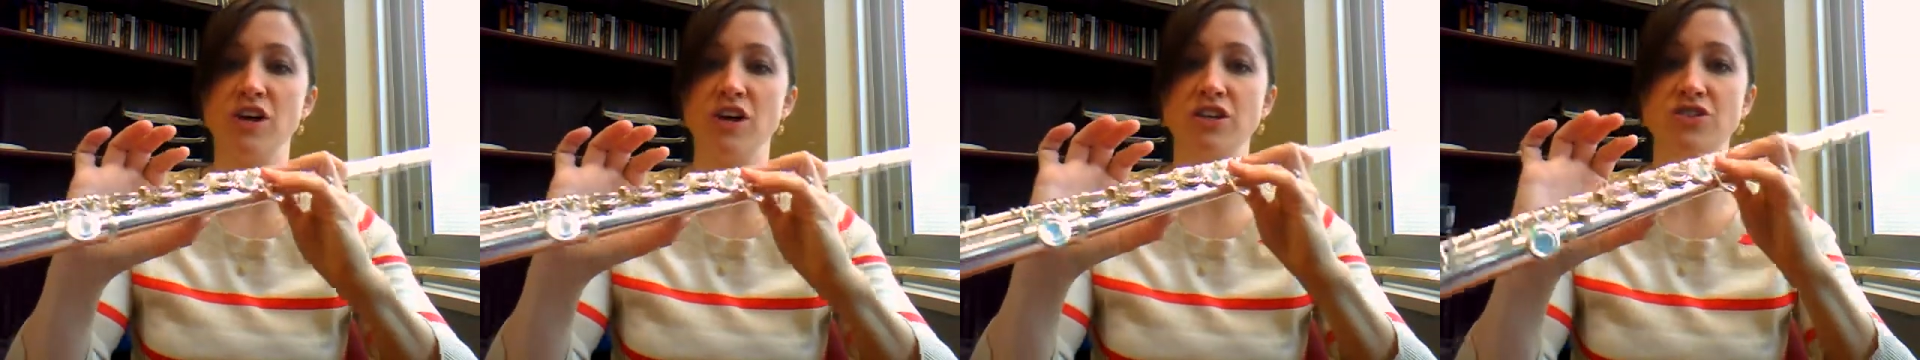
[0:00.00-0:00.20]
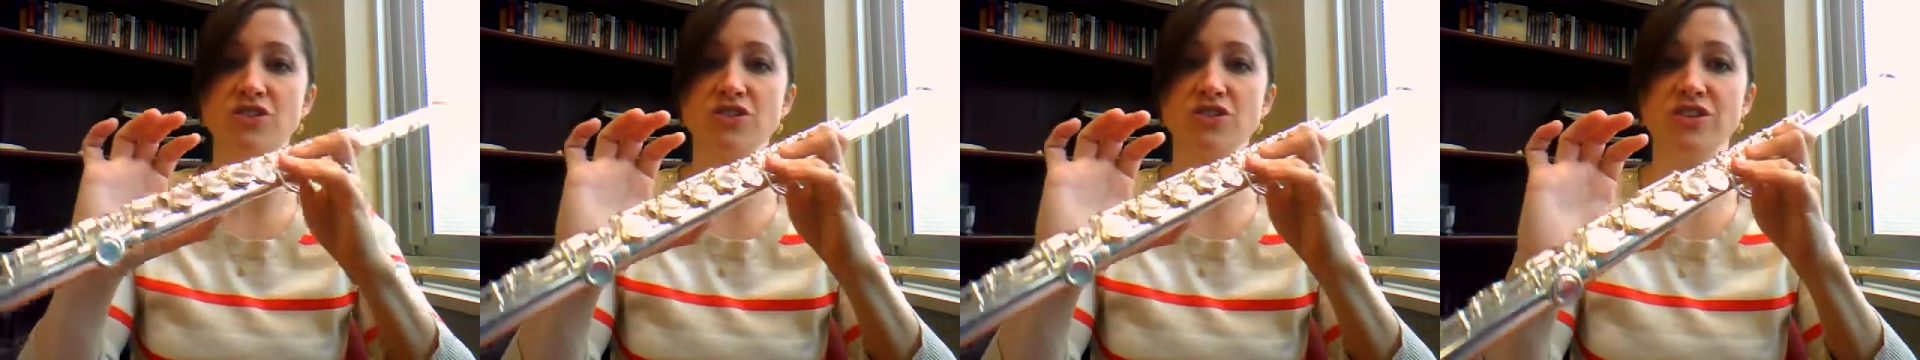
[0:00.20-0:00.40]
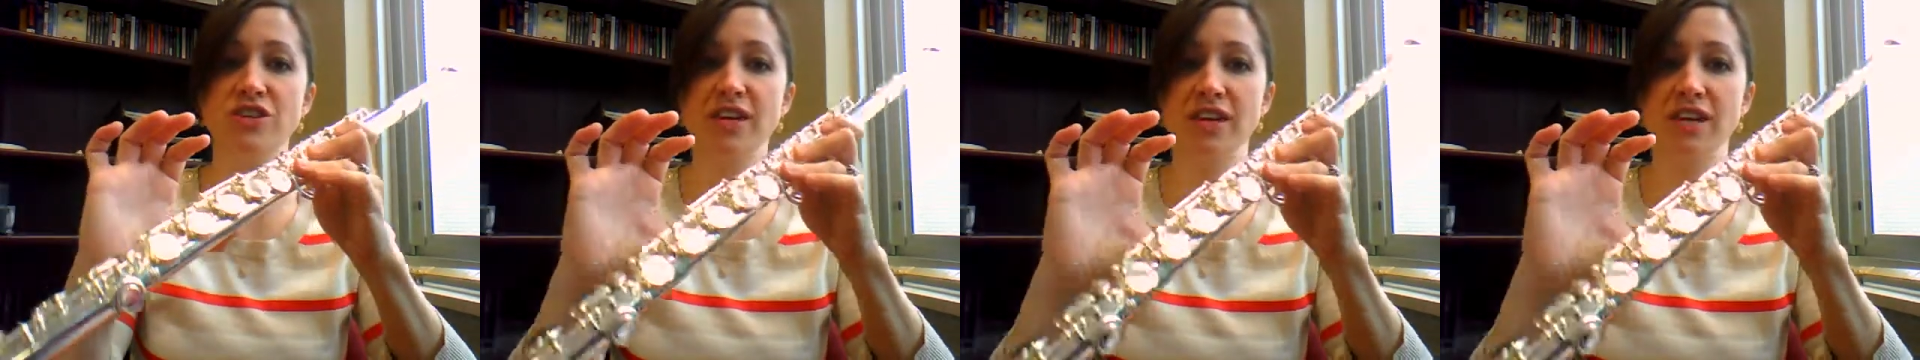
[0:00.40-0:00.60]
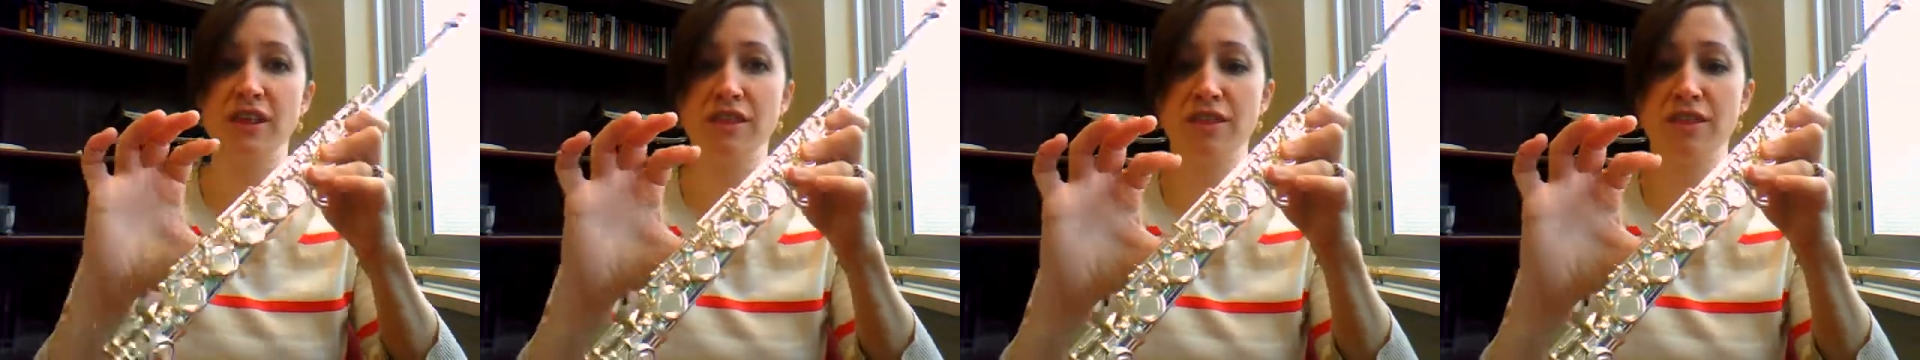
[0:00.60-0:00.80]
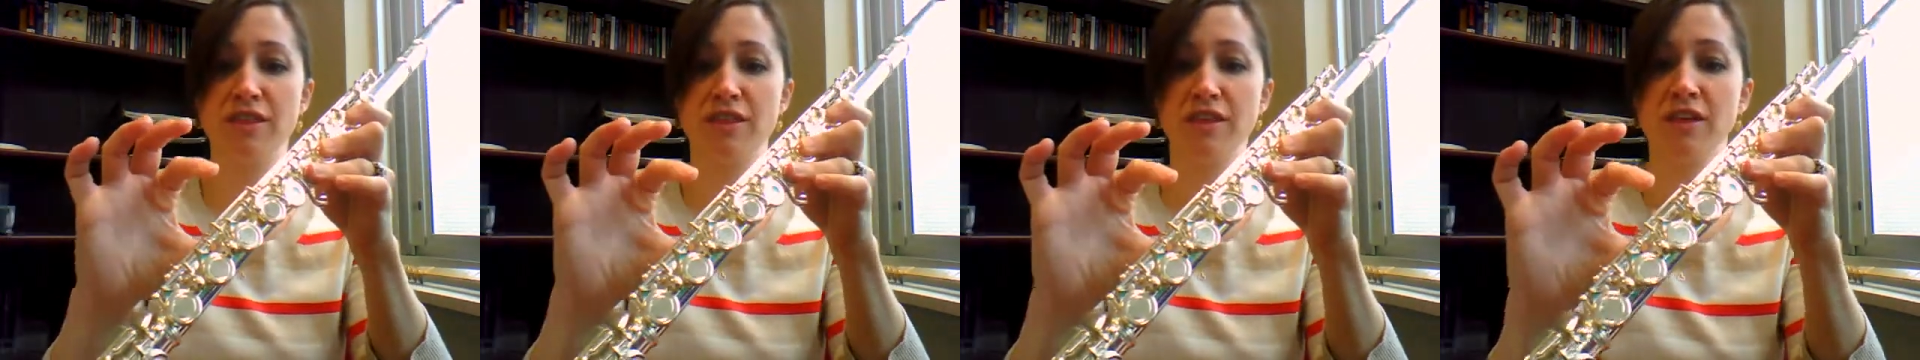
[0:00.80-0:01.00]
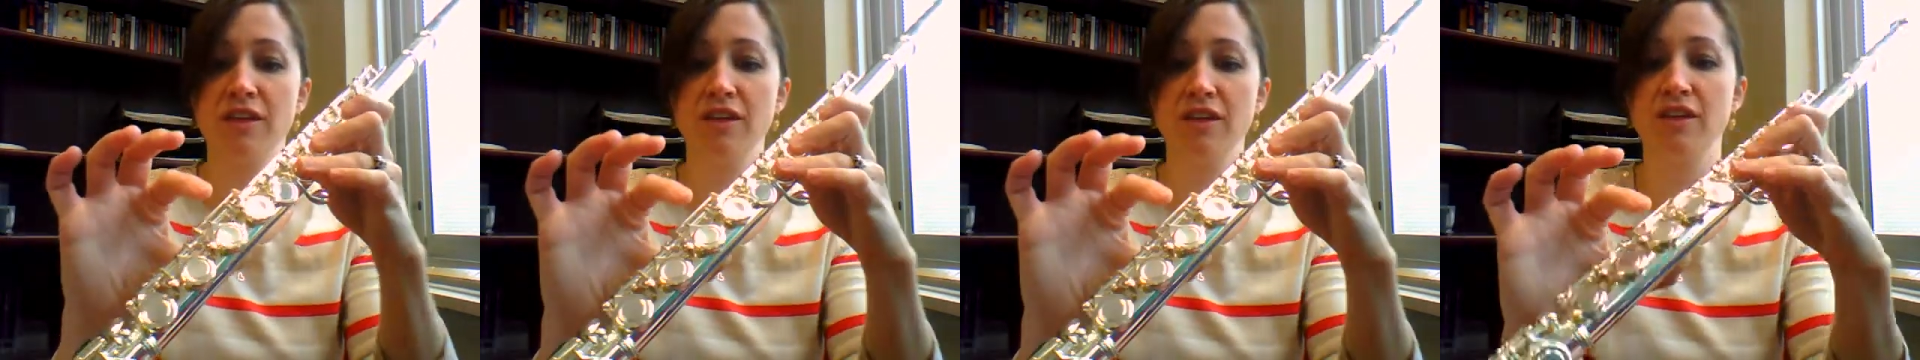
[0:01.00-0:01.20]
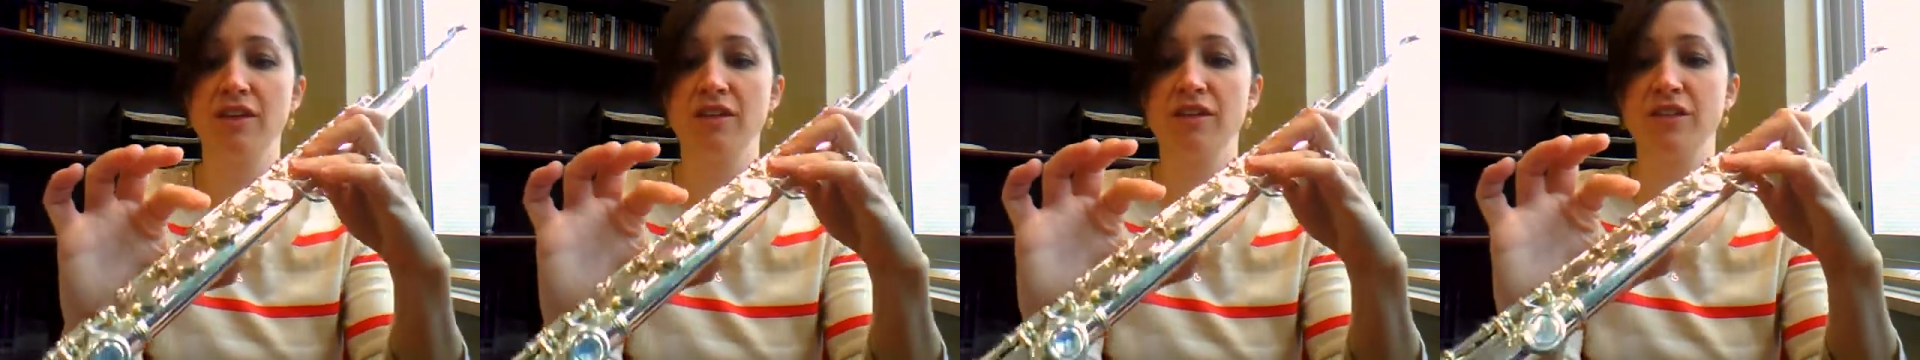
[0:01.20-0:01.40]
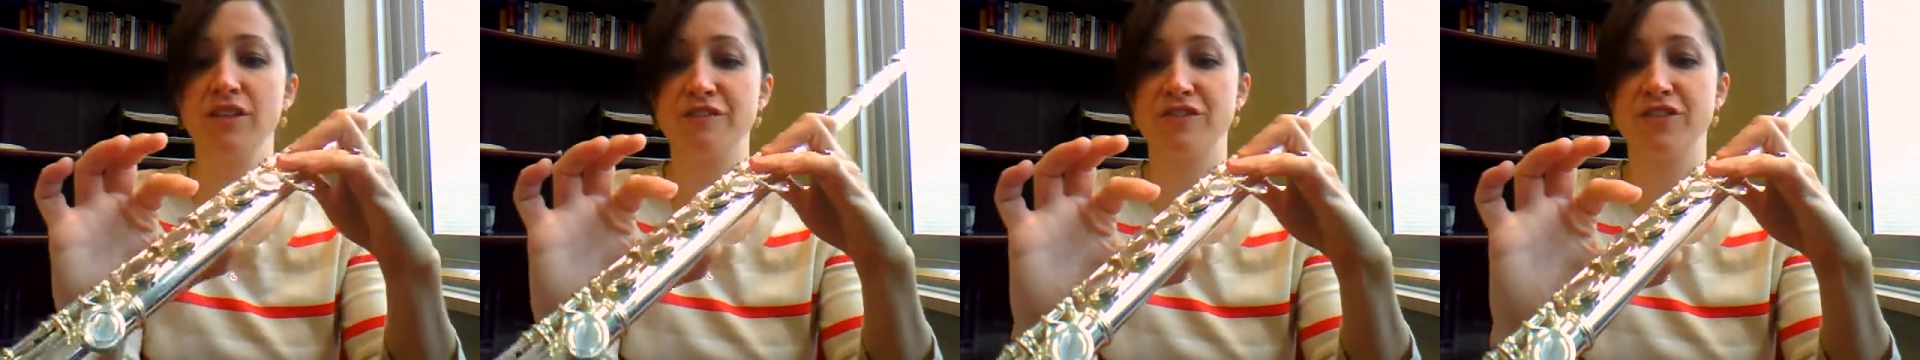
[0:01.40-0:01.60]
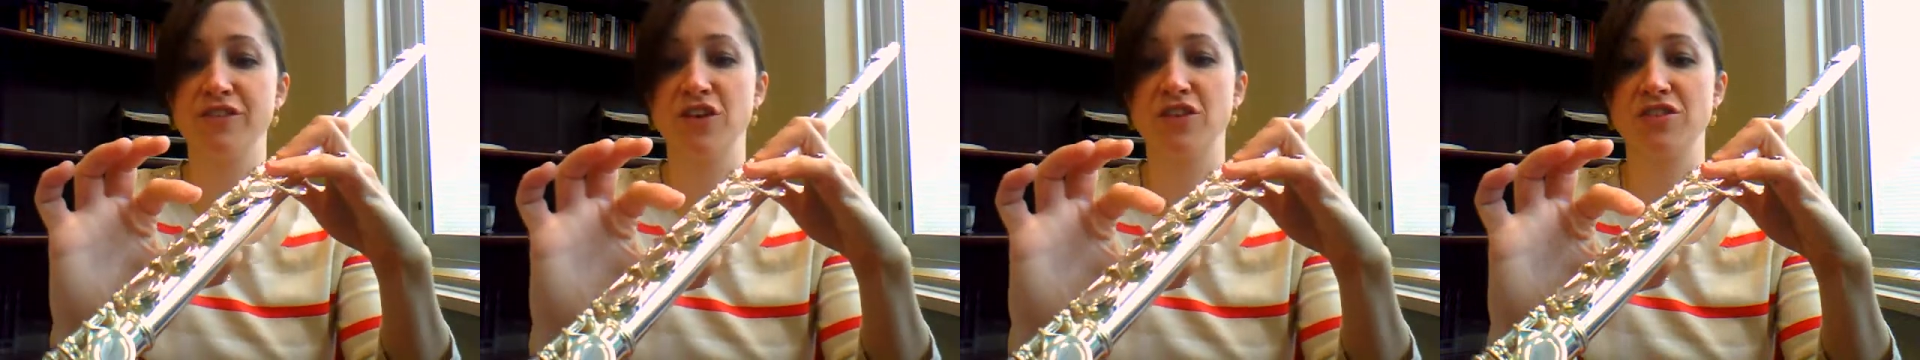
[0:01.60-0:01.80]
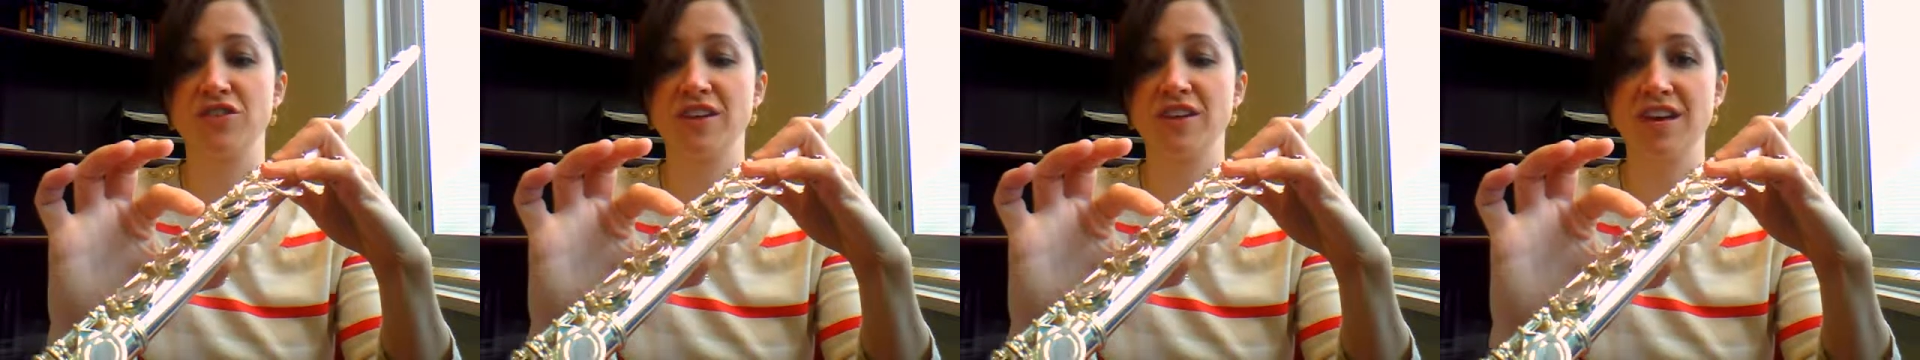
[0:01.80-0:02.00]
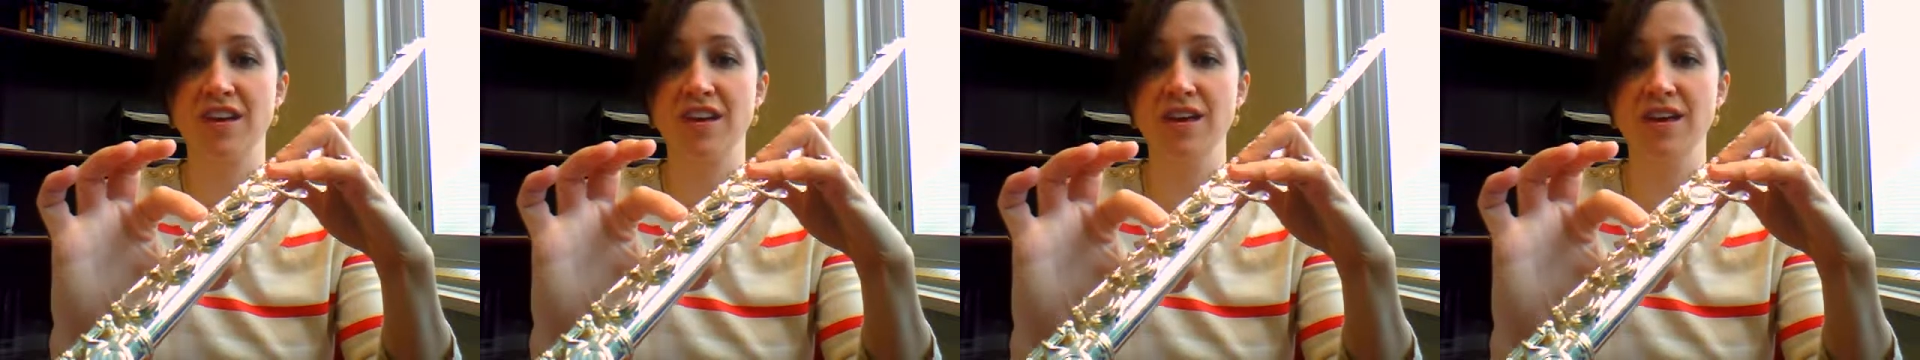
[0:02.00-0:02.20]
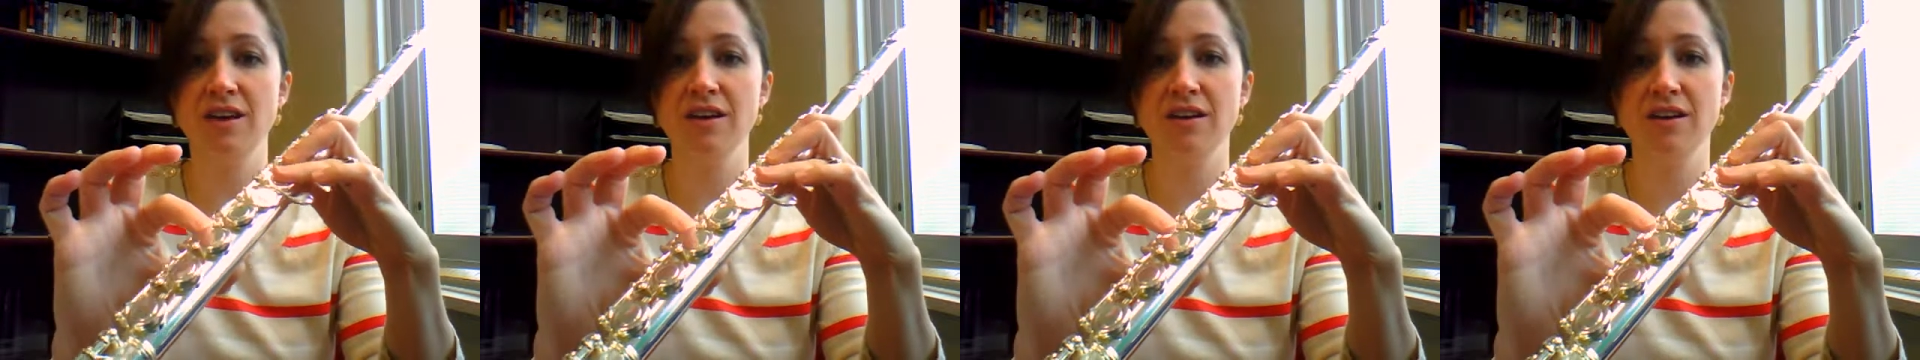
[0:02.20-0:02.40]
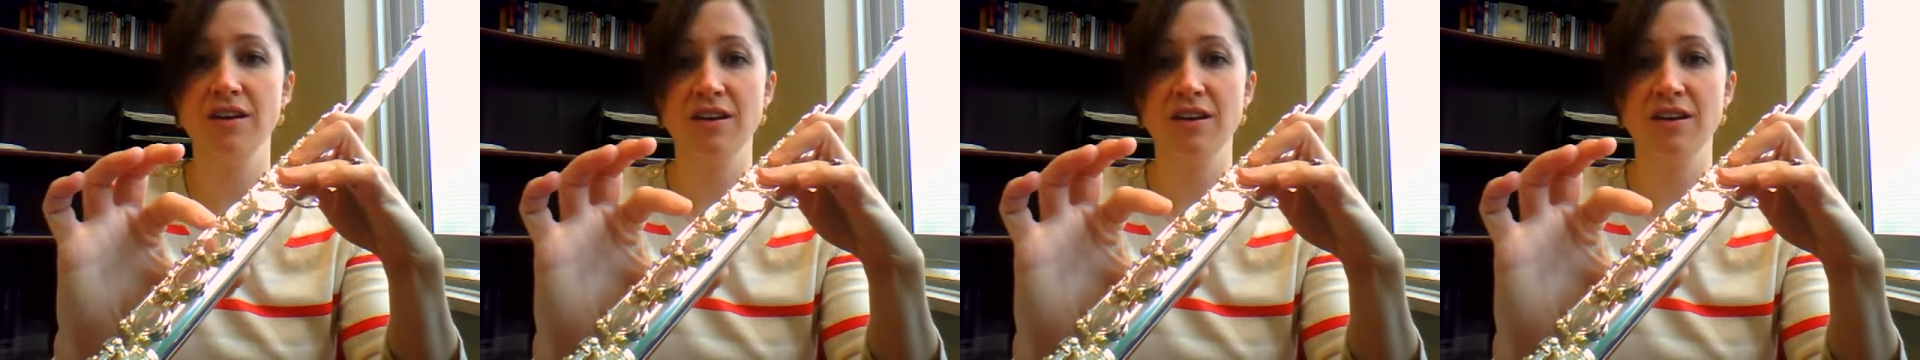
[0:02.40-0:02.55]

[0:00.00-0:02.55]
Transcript: underneath the first key,